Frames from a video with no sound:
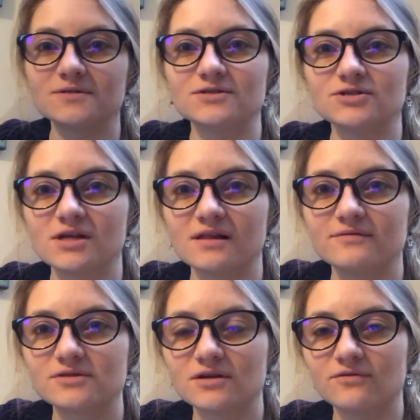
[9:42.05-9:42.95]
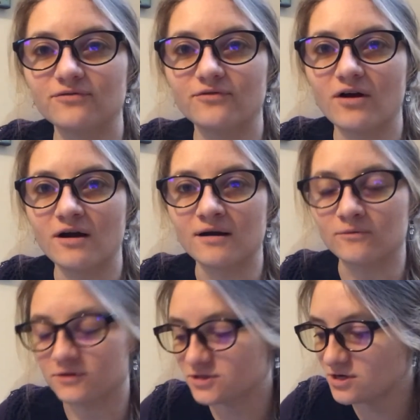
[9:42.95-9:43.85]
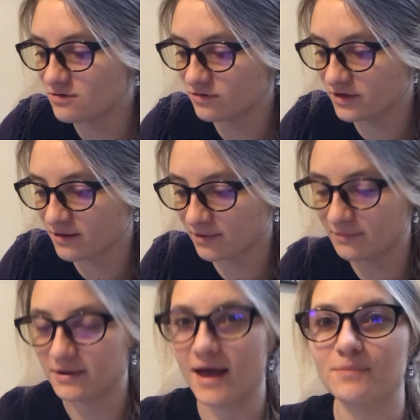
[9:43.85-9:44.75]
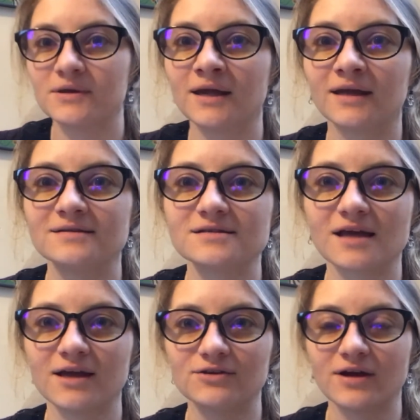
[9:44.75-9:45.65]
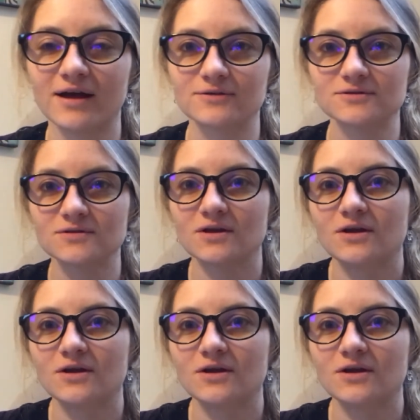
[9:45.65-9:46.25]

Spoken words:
and she lives on a farm. What do you think might be happening inside her house?